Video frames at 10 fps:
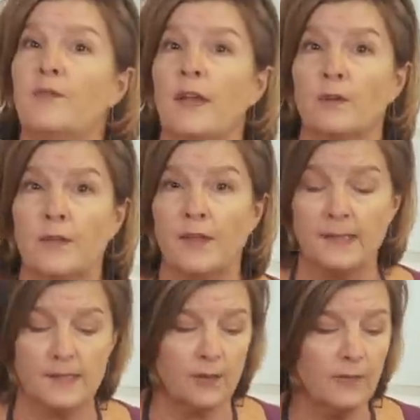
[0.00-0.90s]
favorite
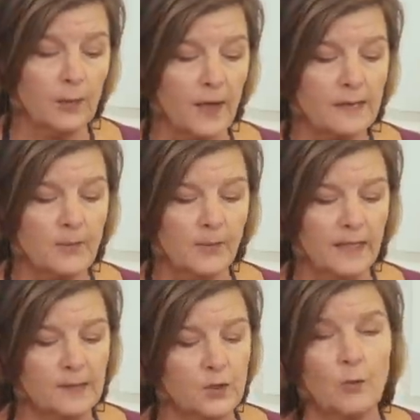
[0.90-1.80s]
Thanksgiving
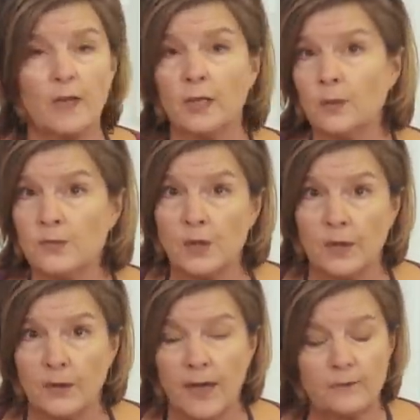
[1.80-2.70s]
recipes you want to use
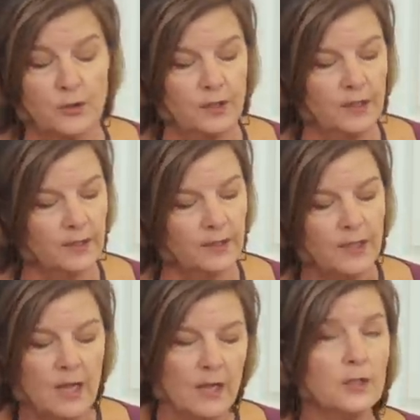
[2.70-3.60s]
year after year.